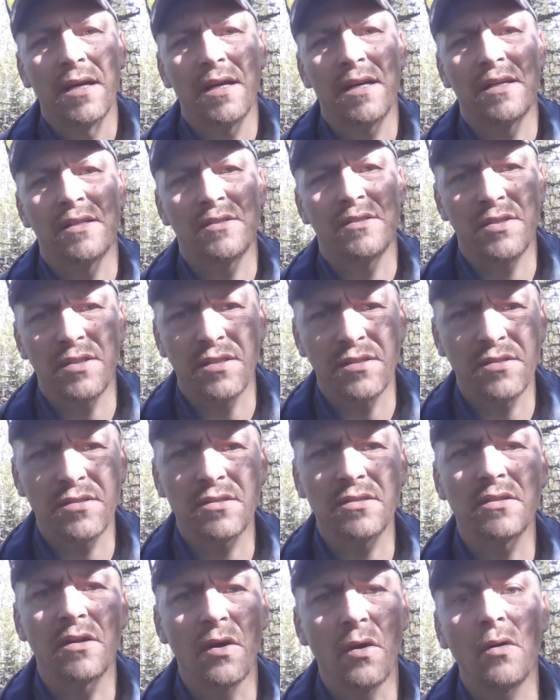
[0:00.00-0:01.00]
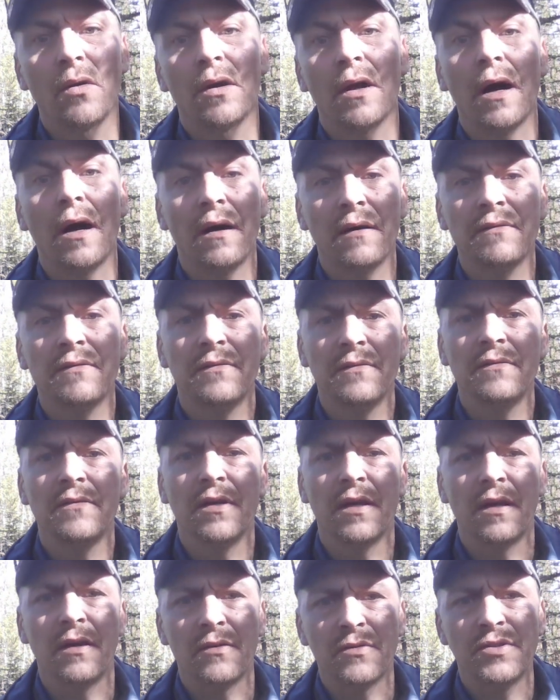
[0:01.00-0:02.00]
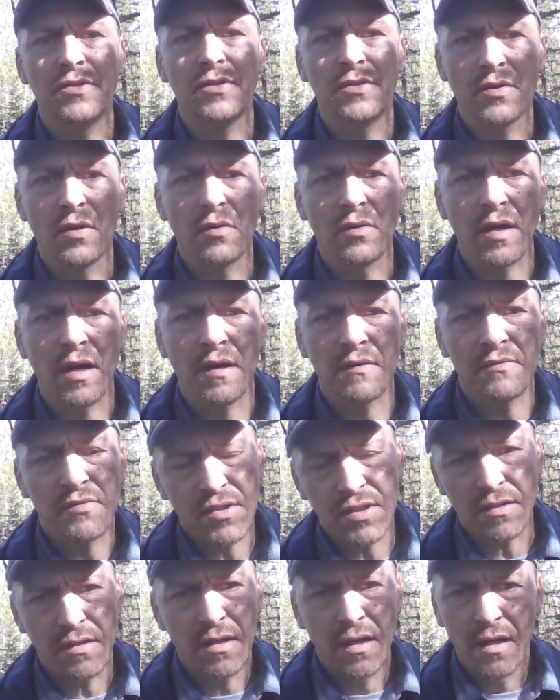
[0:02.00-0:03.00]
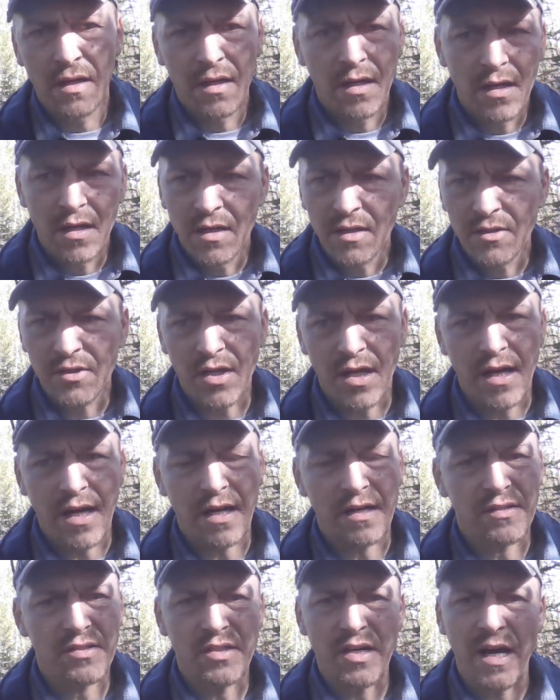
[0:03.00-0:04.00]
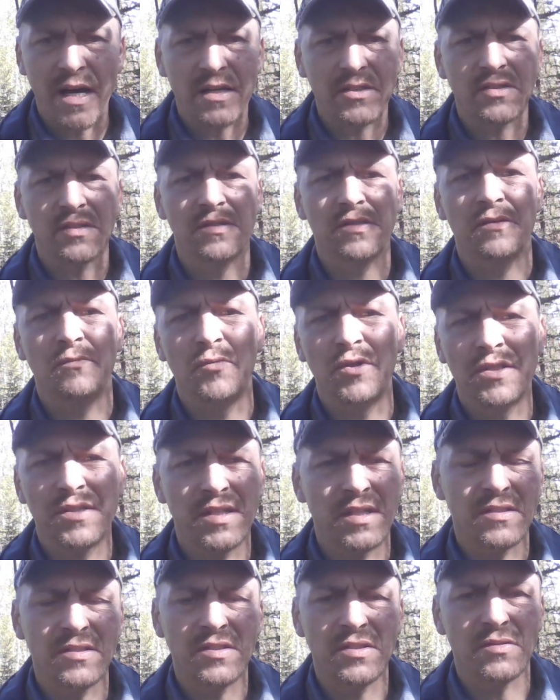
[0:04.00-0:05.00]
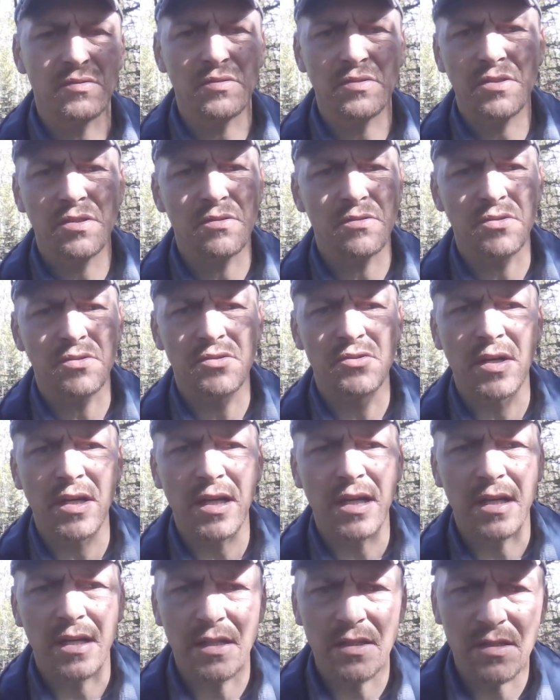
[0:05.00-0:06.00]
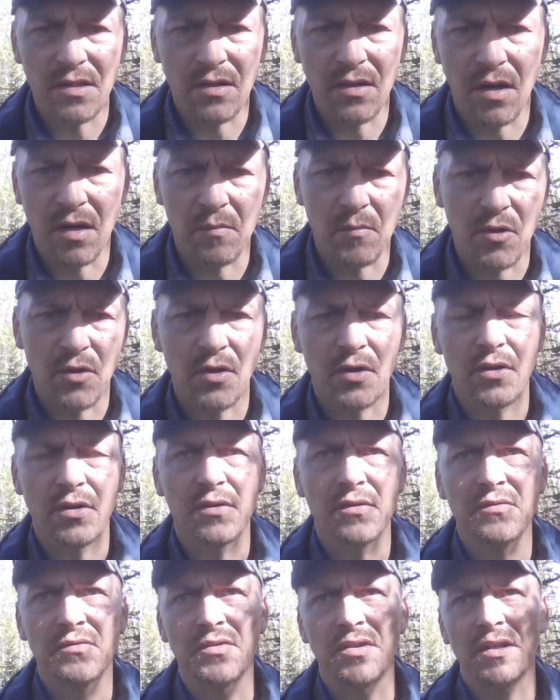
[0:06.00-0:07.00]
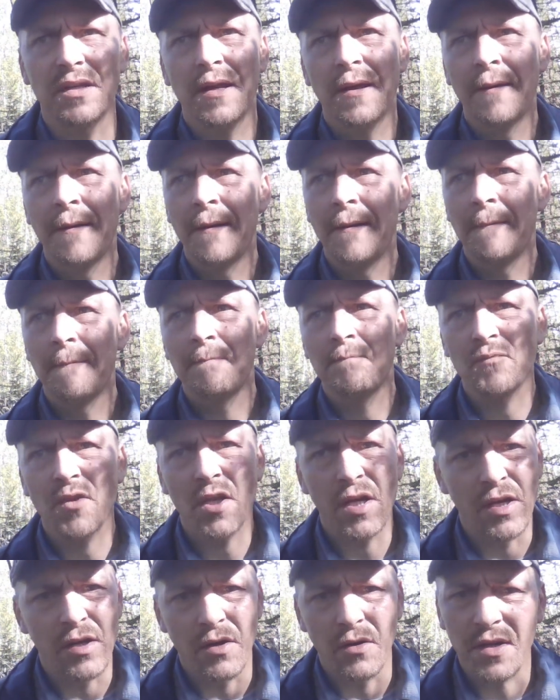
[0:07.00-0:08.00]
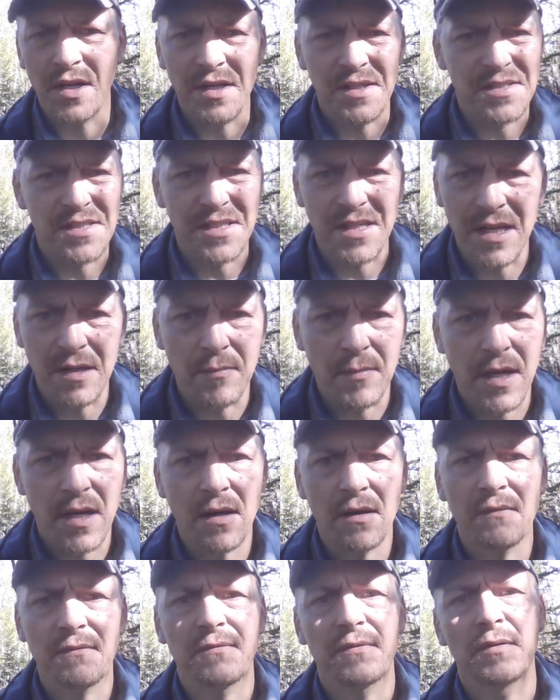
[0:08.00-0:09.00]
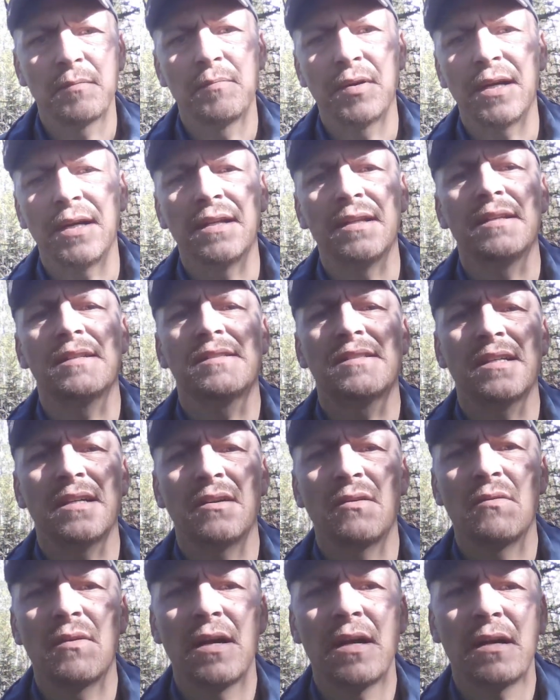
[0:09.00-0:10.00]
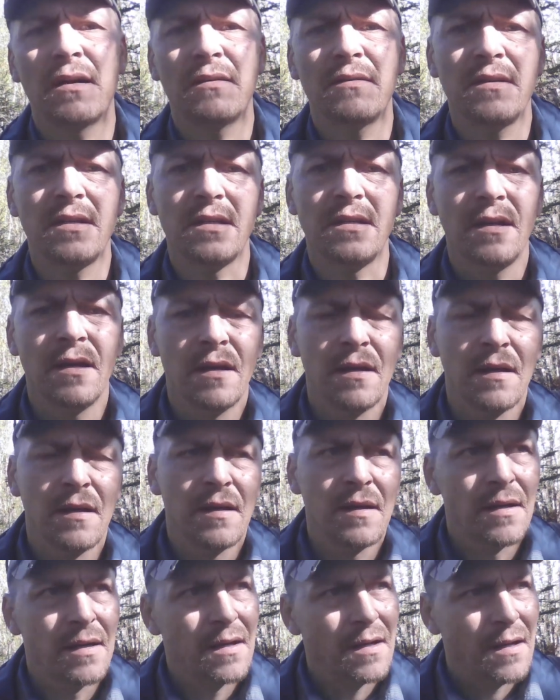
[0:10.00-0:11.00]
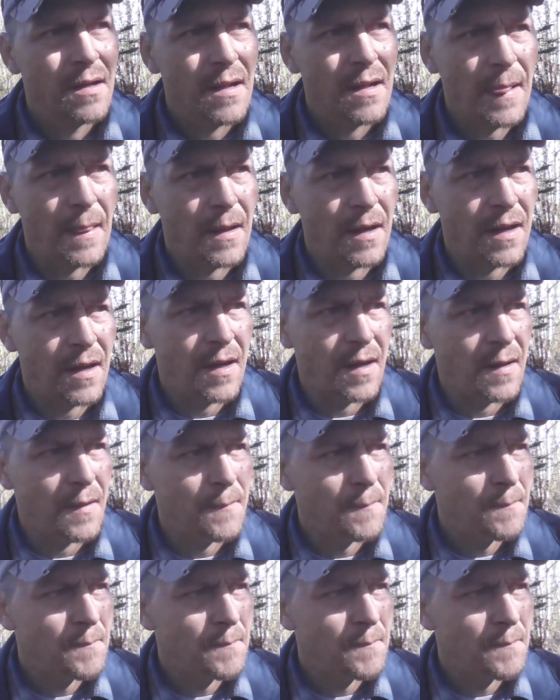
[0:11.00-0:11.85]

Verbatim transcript: and she's going off. You know, she's going off. She she had a stash of some whiskey and she was she was drinking it to calm her nerves and you know cussing him out for bringing this thing around and um